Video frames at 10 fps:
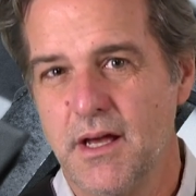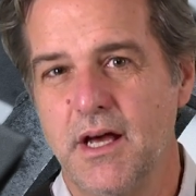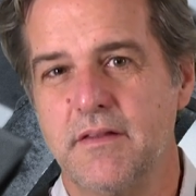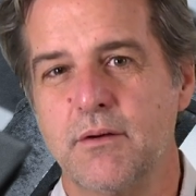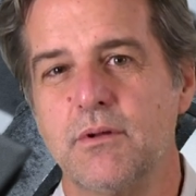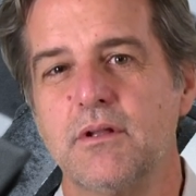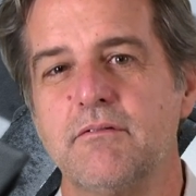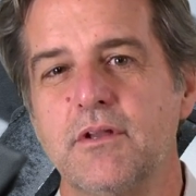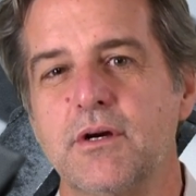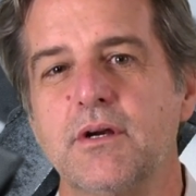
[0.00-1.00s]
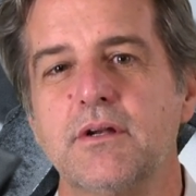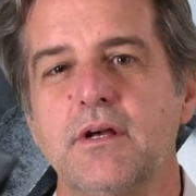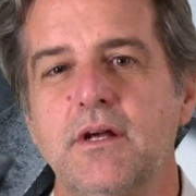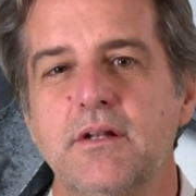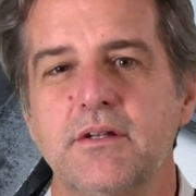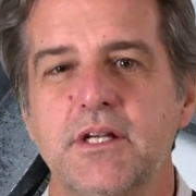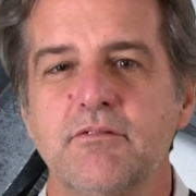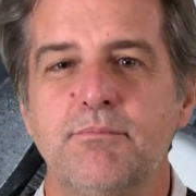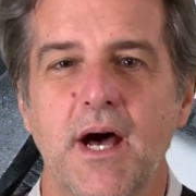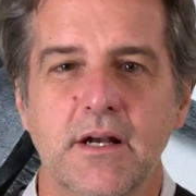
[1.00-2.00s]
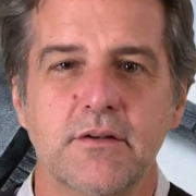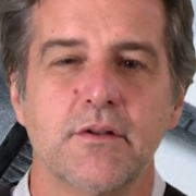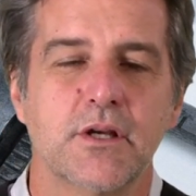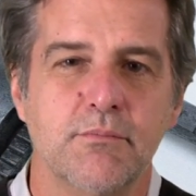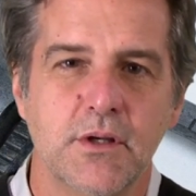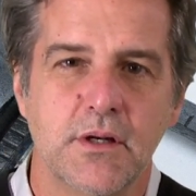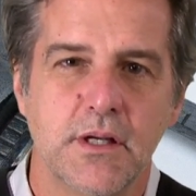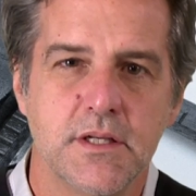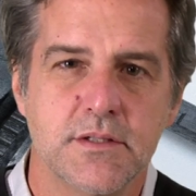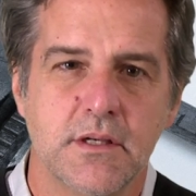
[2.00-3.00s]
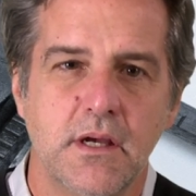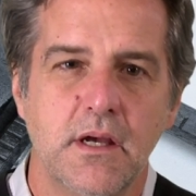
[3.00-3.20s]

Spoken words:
and they will have learned to give back to the communities,